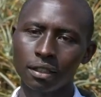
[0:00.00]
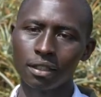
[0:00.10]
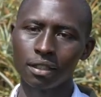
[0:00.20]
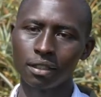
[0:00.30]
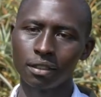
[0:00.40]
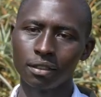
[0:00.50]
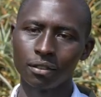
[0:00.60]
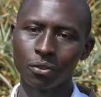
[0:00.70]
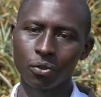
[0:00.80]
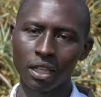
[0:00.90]

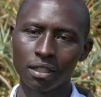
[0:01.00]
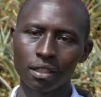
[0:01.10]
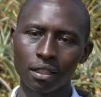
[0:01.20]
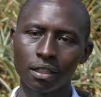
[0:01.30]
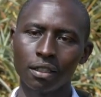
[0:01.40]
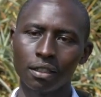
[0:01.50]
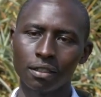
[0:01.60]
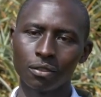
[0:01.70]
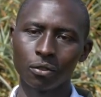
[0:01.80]
you can see it is